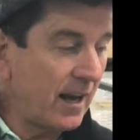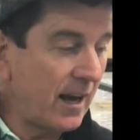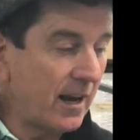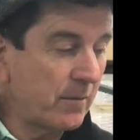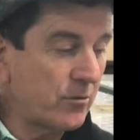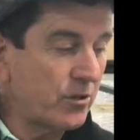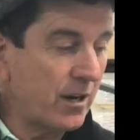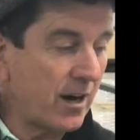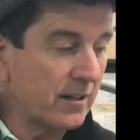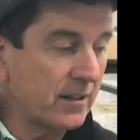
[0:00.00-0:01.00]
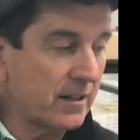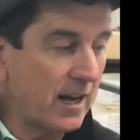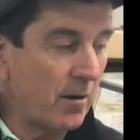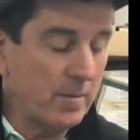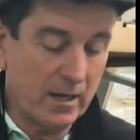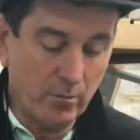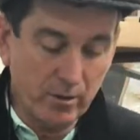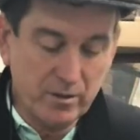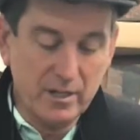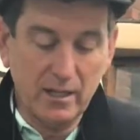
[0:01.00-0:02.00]
I am shocked at how many
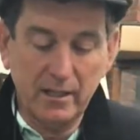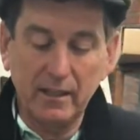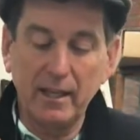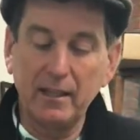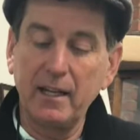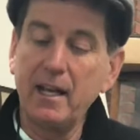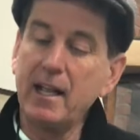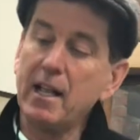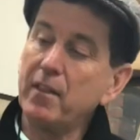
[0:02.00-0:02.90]
we're selling lately.